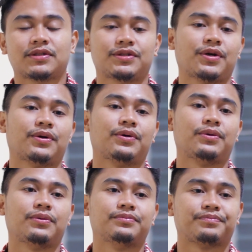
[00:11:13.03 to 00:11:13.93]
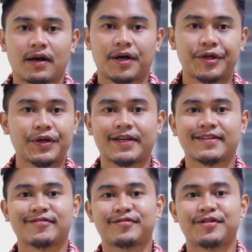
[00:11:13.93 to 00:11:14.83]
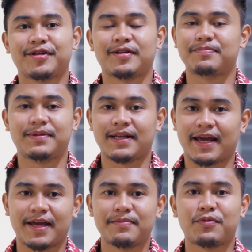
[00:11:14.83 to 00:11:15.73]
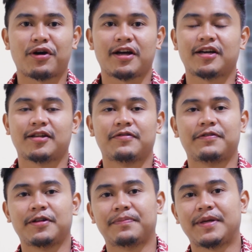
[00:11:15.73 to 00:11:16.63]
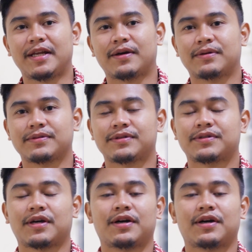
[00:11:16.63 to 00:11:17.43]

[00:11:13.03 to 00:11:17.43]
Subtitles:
So you can't blame while Filipinos